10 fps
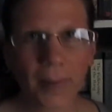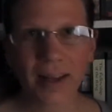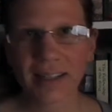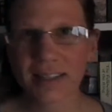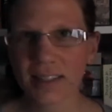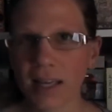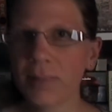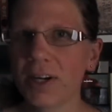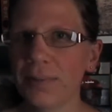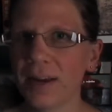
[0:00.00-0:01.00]
Body in the
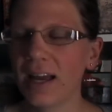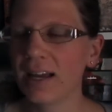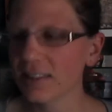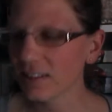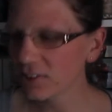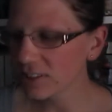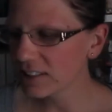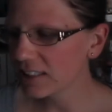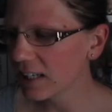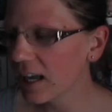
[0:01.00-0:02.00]
Library by Agatha
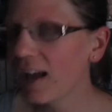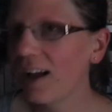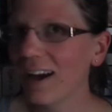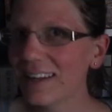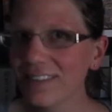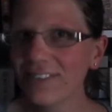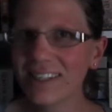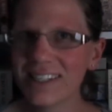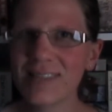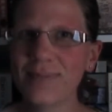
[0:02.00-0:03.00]
Christie. I did
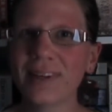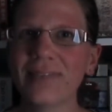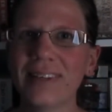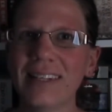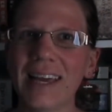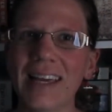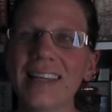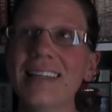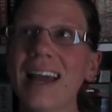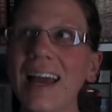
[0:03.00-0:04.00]
finish this book in one
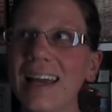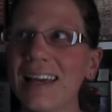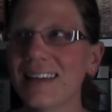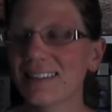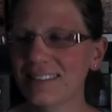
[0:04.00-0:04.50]
day. Yay!